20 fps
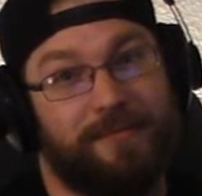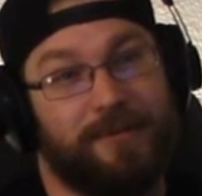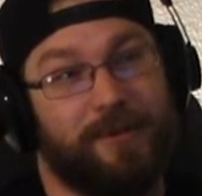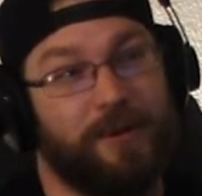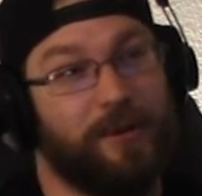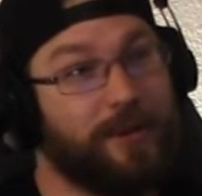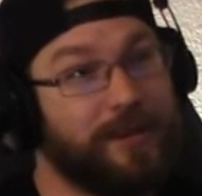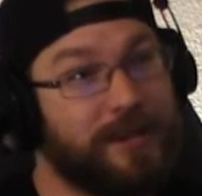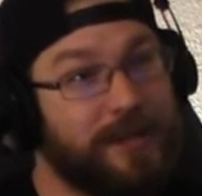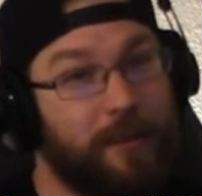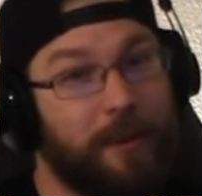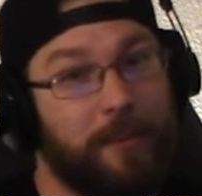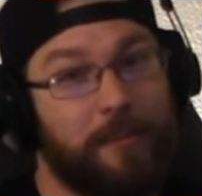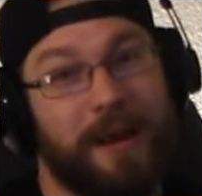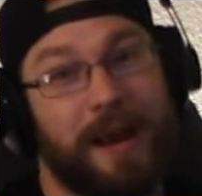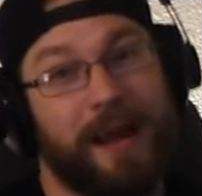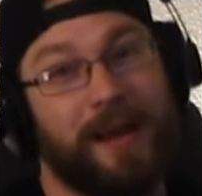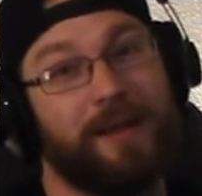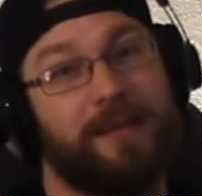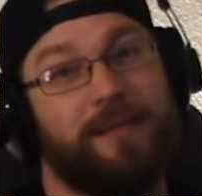The only time I'm
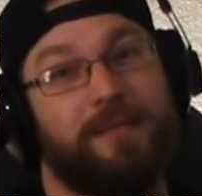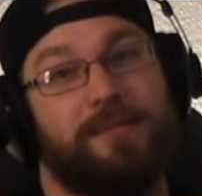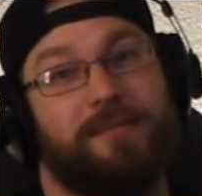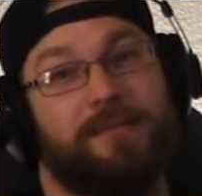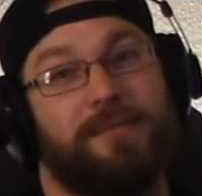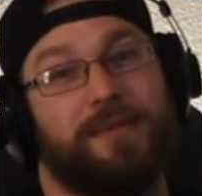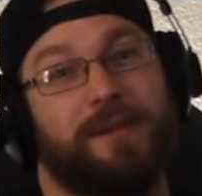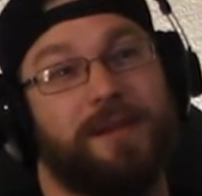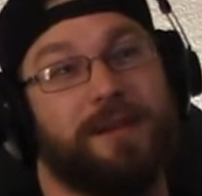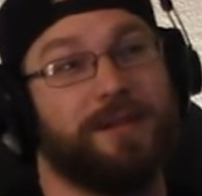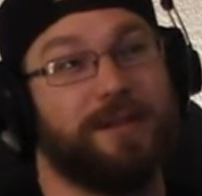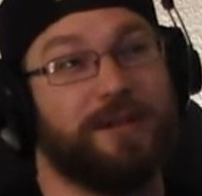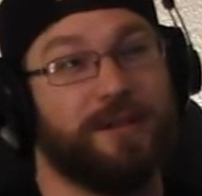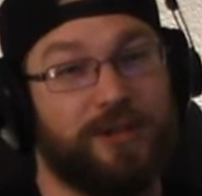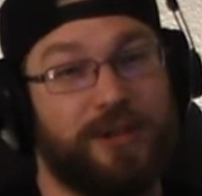naked is in the